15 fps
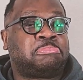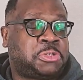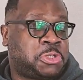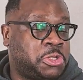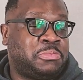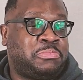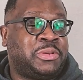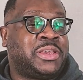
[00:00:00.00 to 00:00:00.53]
to
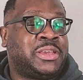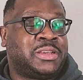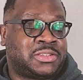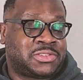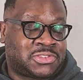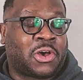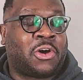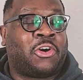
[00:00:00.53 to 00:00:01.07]
the big
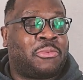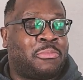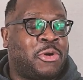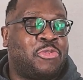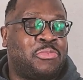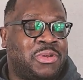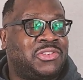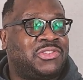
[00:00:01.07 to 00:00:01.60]
song
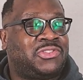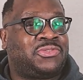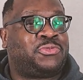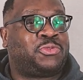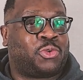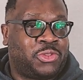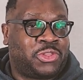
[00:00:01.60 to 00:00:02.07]
moments for